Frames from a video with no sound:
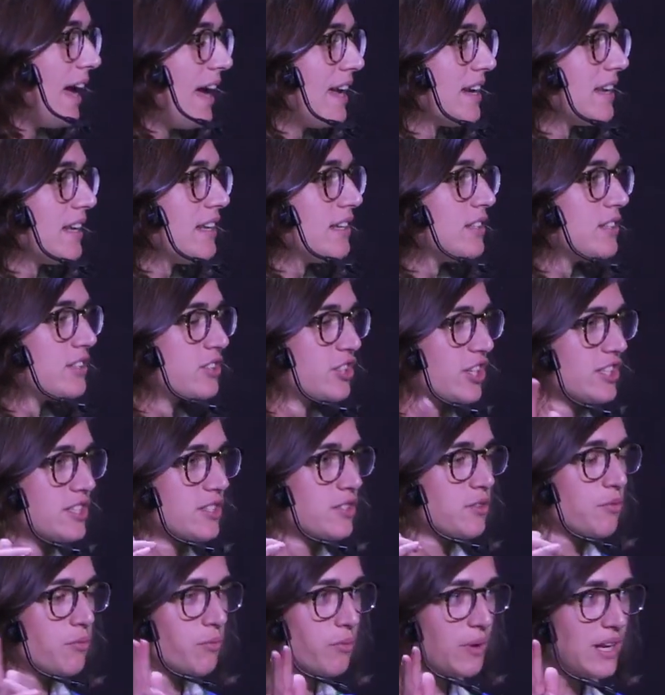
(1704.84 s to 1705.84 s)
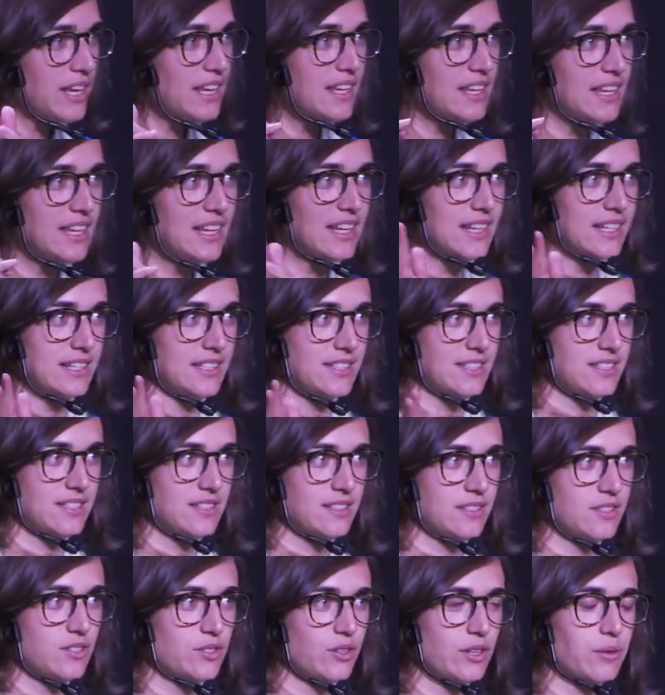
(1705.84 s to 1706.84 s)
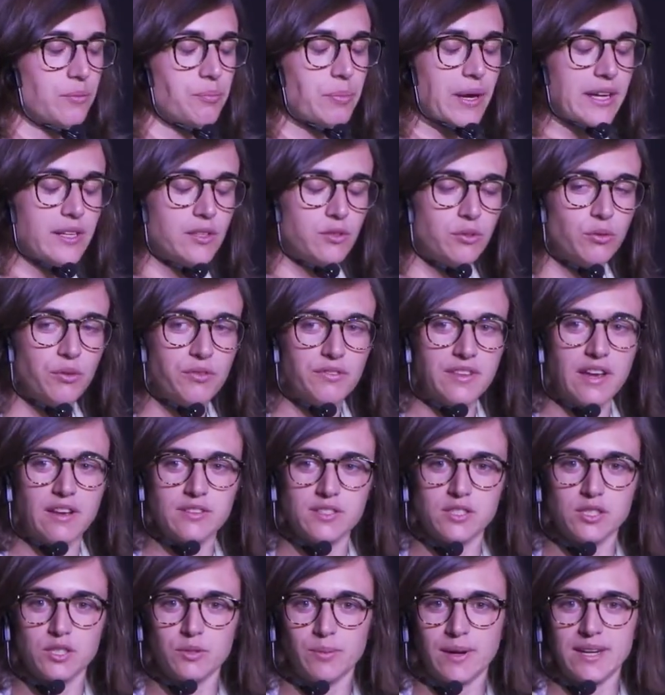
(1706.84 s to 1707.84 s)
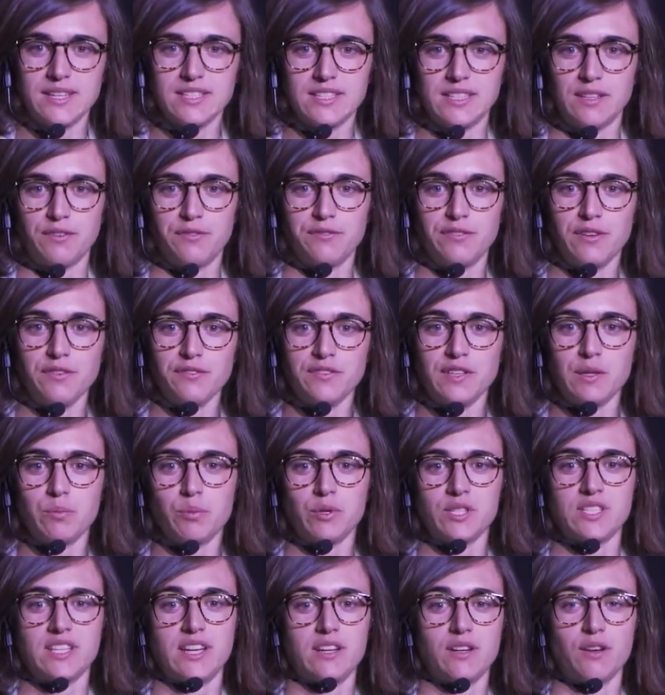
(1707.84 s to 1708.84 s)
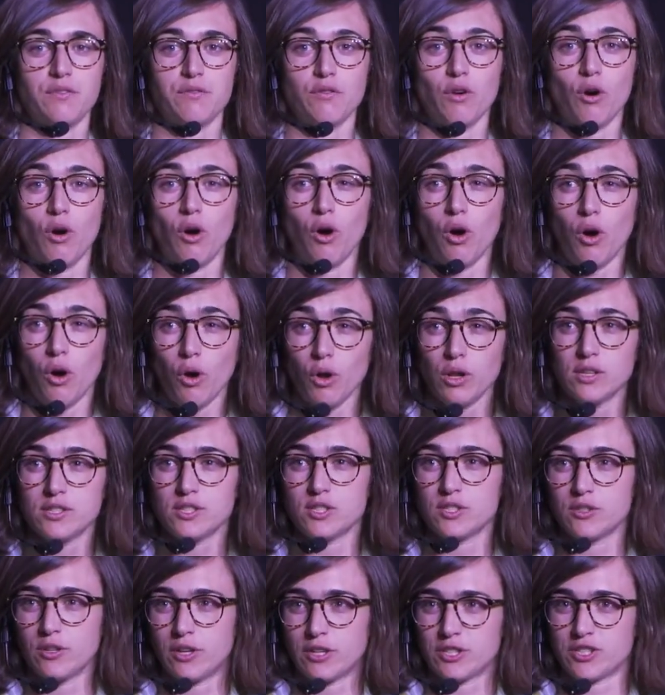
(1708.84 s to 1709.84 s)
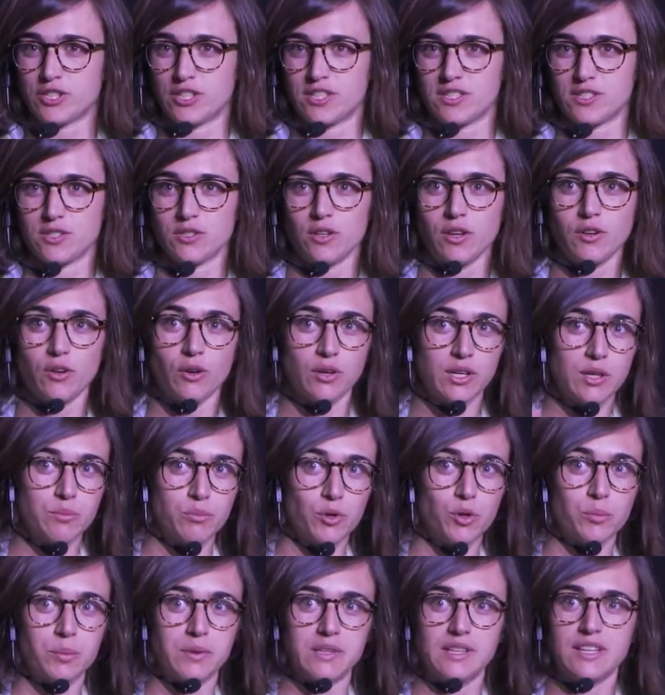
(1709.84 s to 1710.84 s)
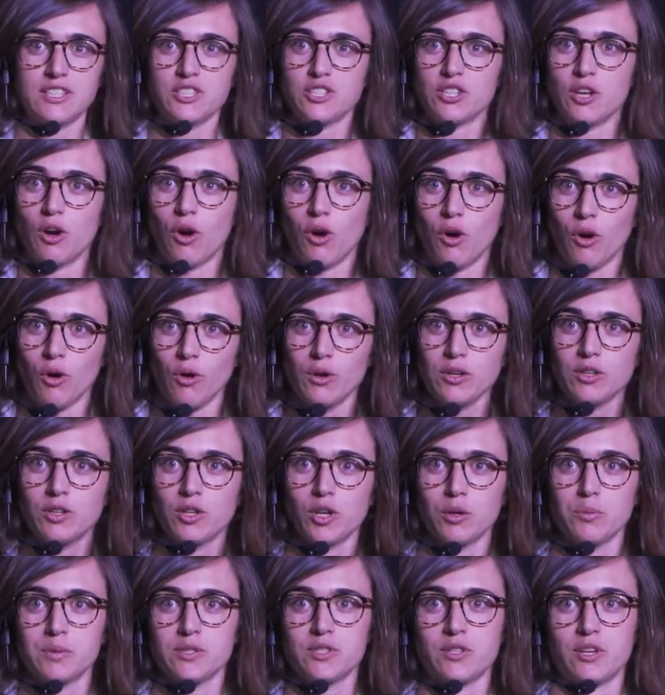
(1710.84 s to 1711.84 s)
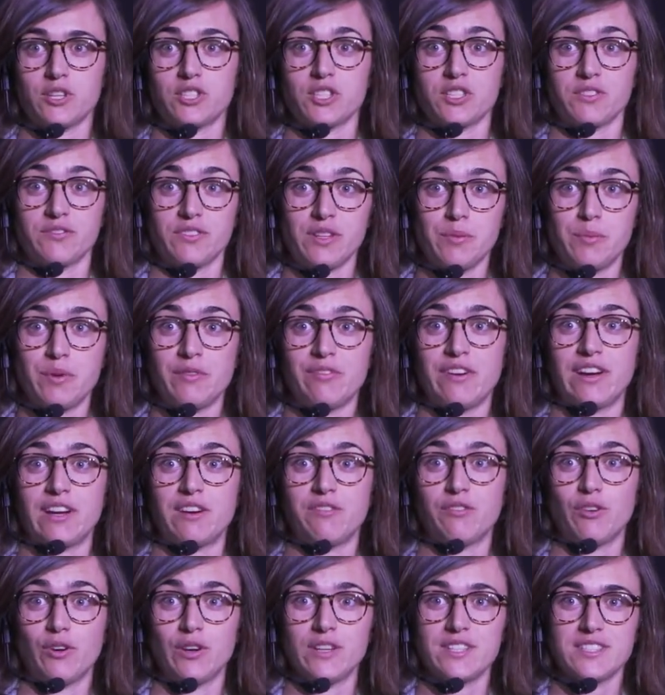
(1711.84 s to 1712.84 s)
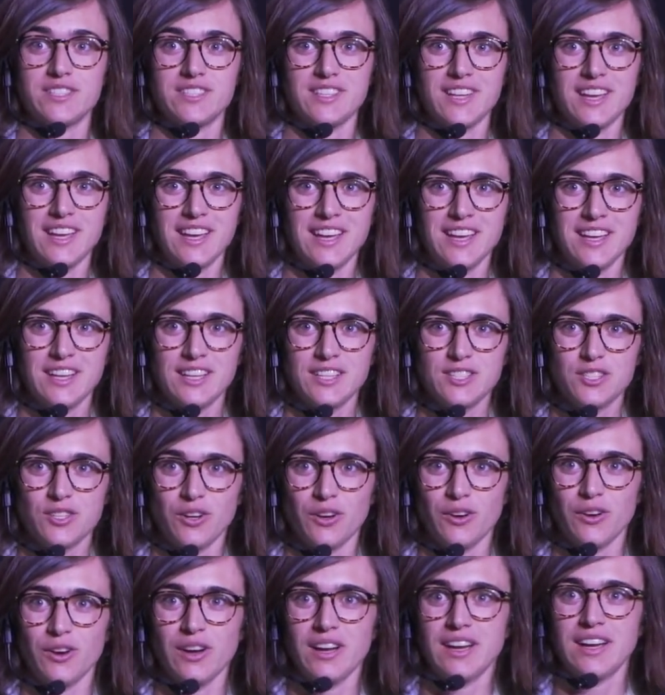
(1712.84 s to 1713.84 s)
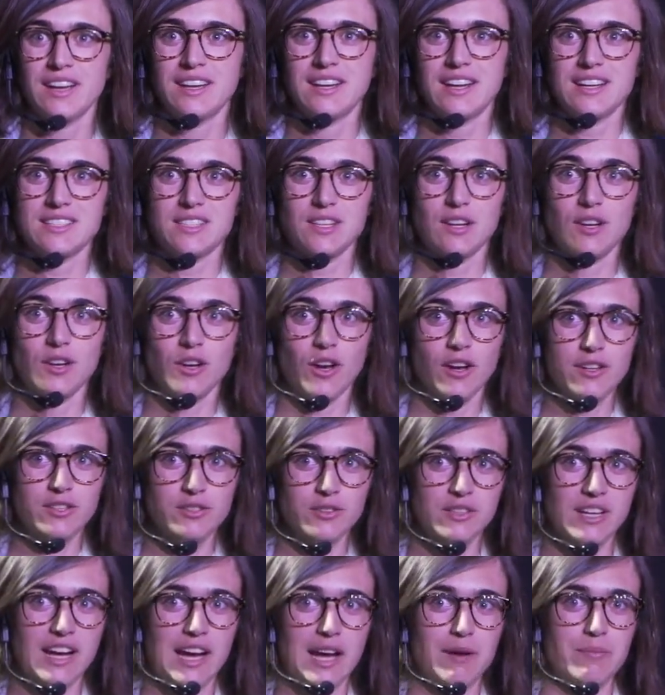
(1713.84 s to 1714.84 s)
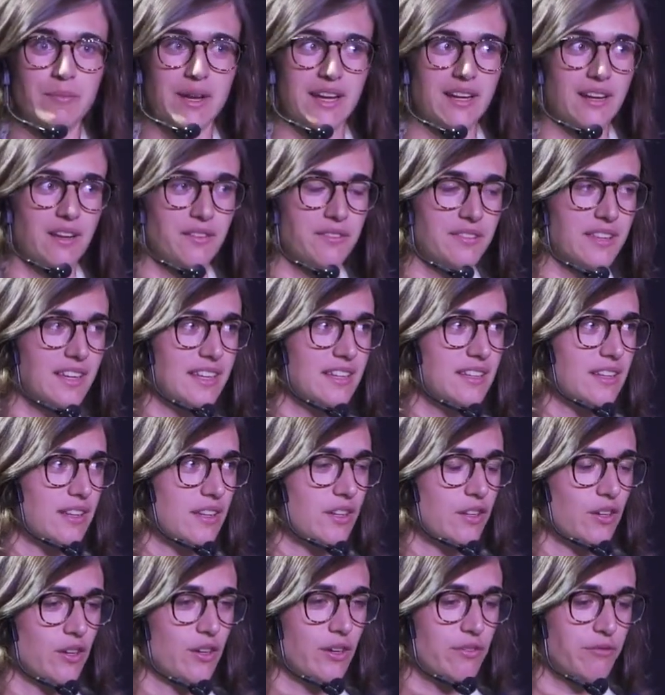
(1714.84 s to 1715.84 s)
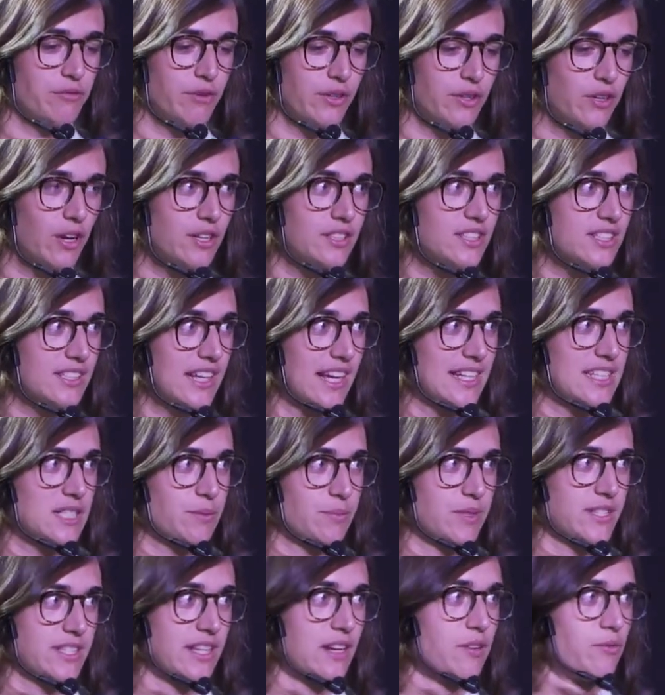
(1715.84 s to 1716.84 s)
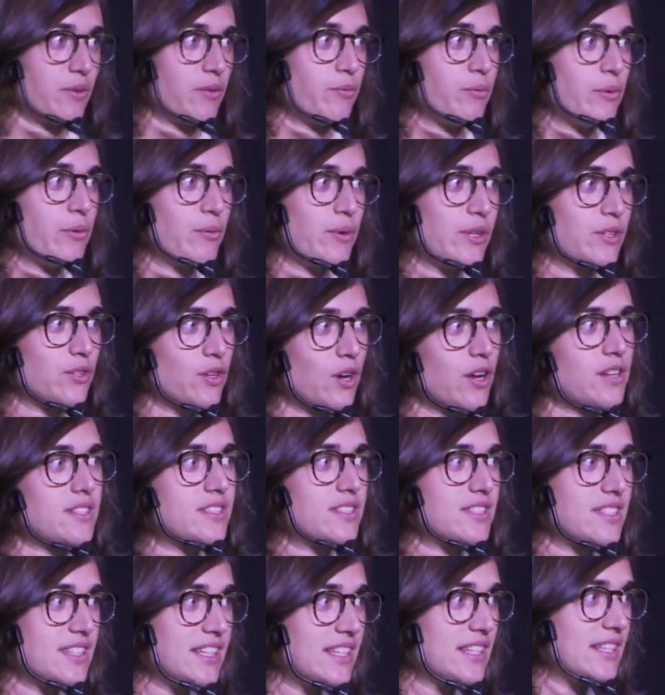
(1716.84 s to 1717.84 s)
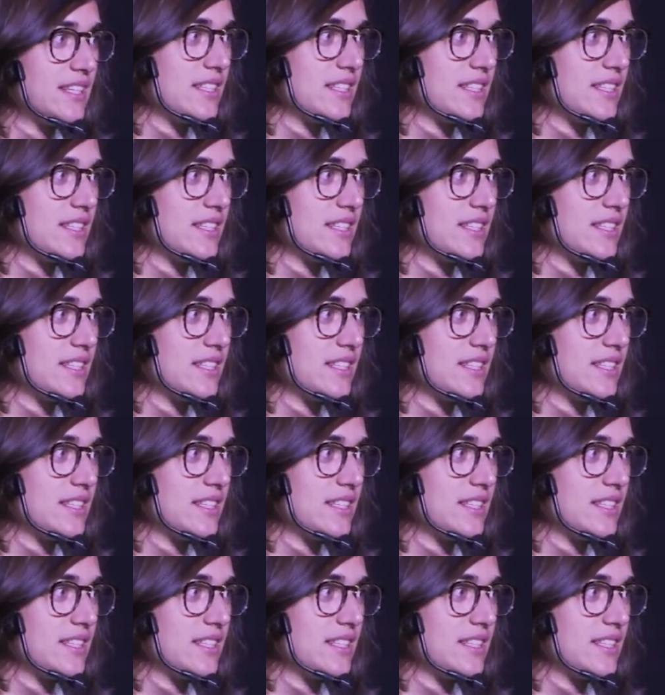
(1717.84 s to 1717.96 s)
And in just 3 years, so by 2020, 50% of all searches, not only mobile, literally all global searches will be via voice. So there's a lot to come, and I think, you know, if we're not customer-centric, we will not see